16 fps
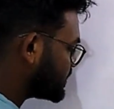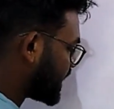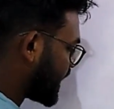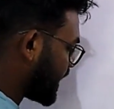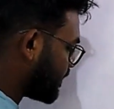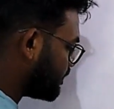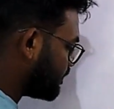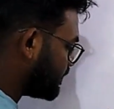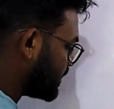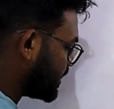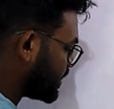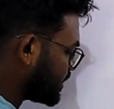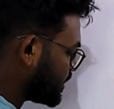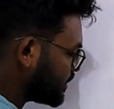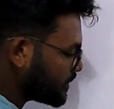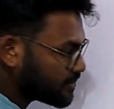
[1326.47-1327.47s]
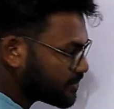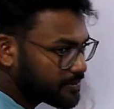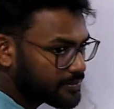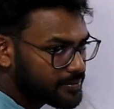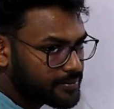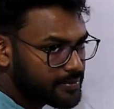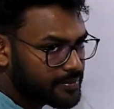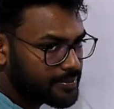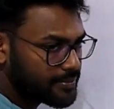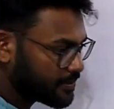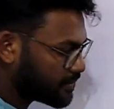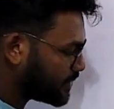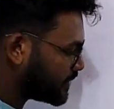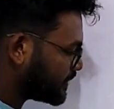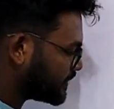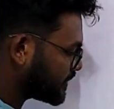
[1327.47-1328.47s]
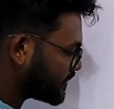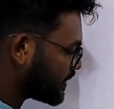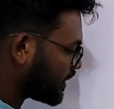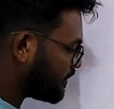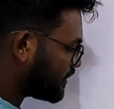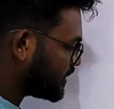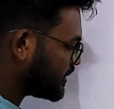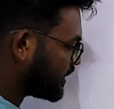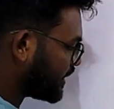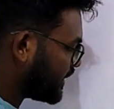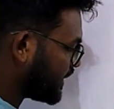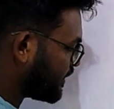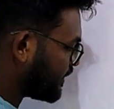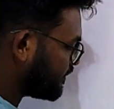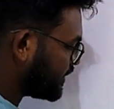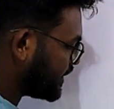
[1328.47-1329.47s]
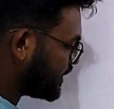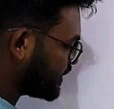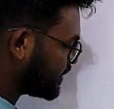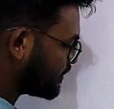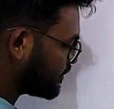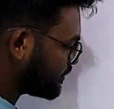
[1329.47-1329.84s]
ampere, this capital A, ampere,